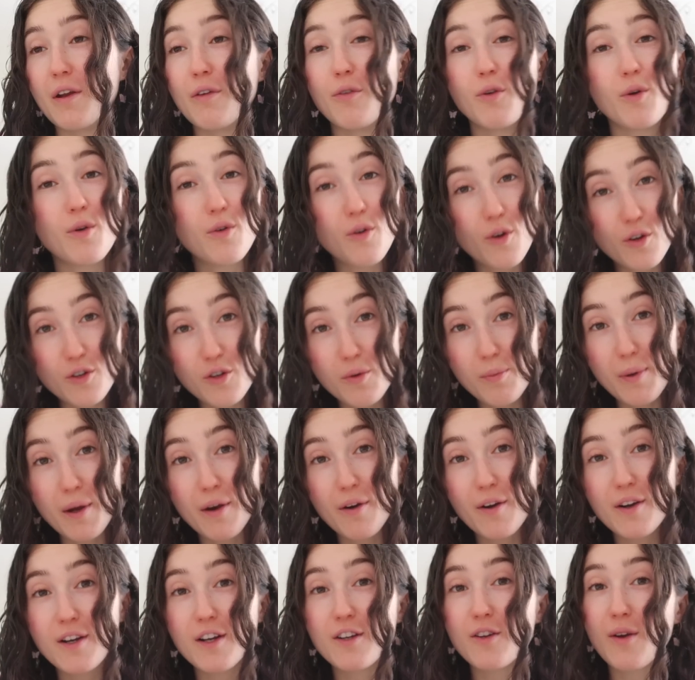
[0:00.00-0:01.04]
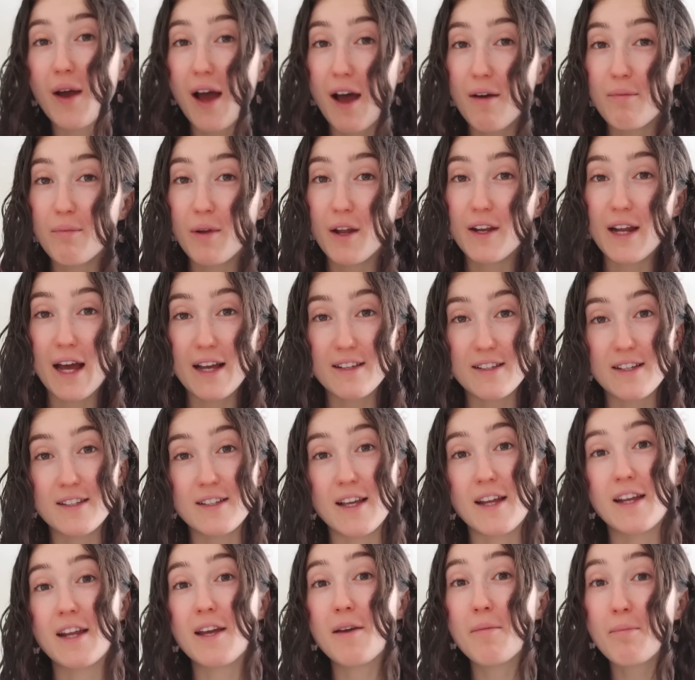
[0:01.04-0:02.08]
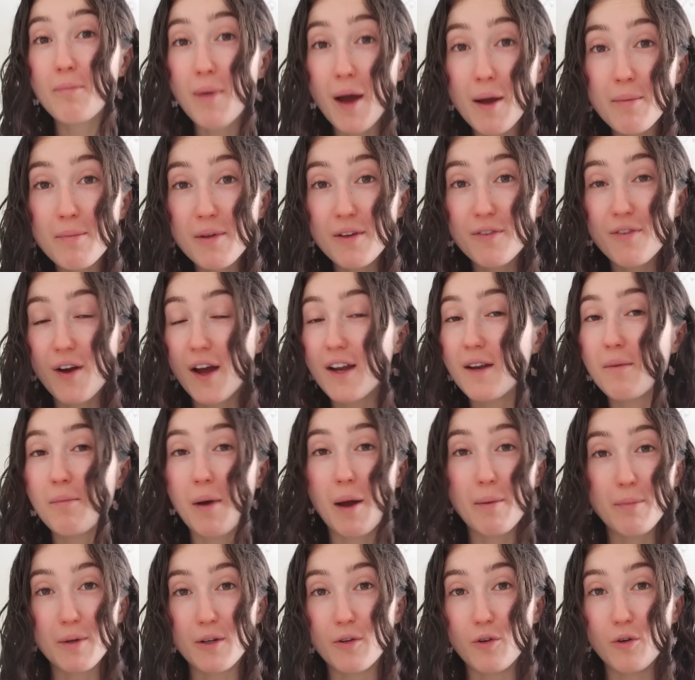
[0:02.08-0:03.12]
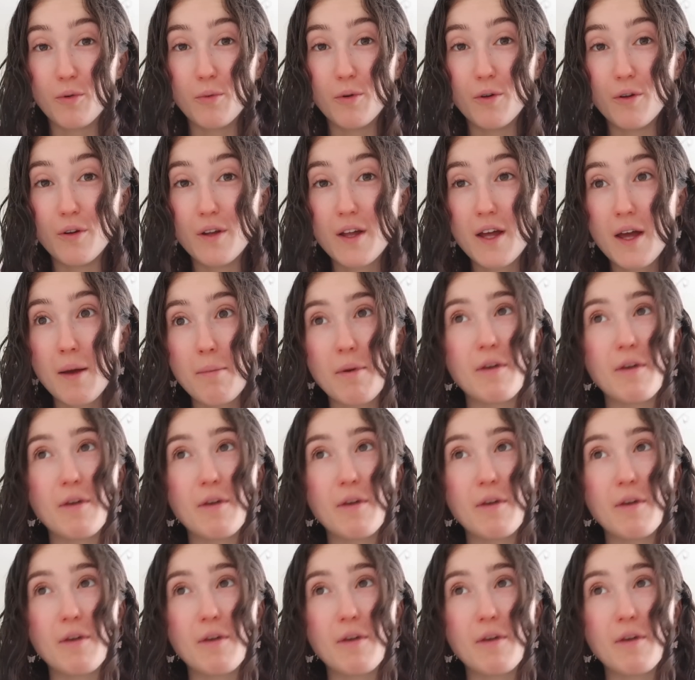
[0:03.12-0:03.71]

if you're not on your period and you have blood, as I said, it might be fine, it might be normal.